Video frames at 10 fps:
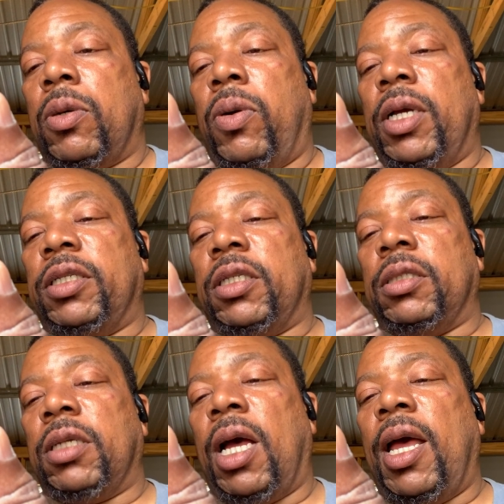
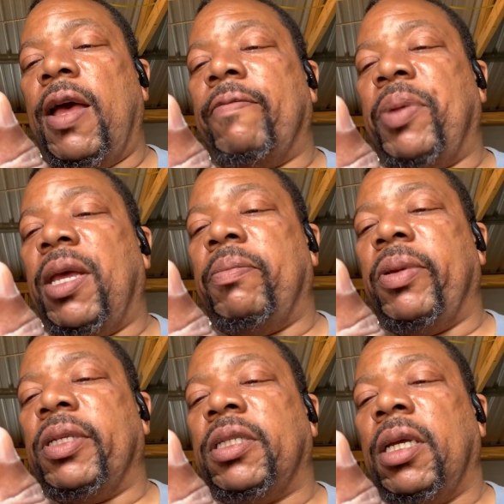questions. I have
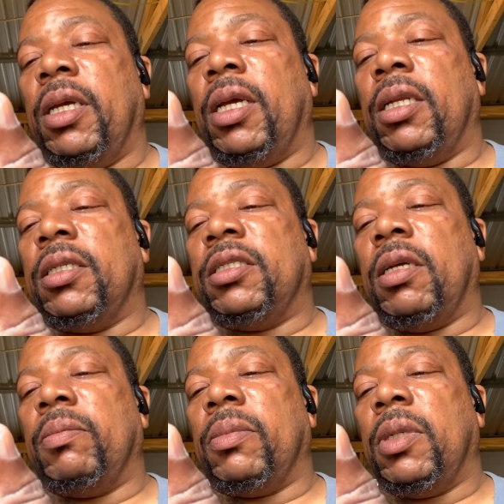papers and
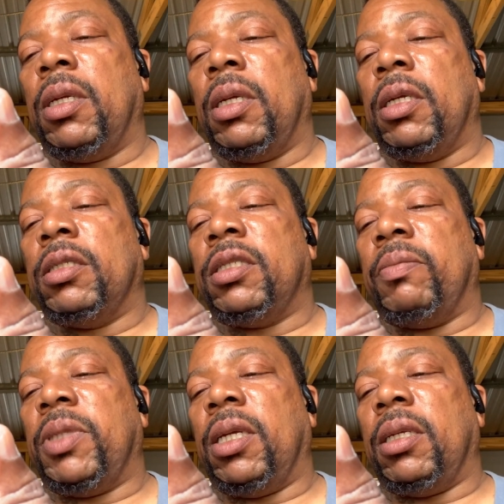
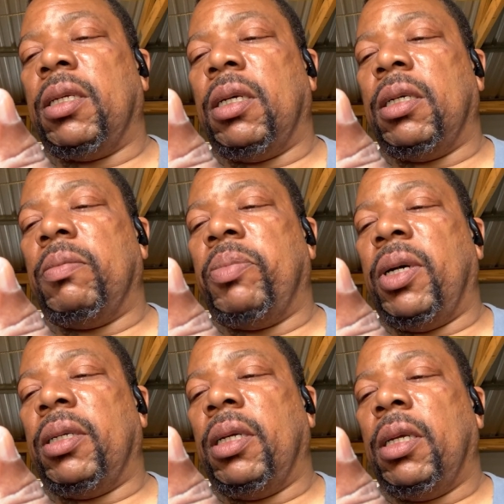something good, but...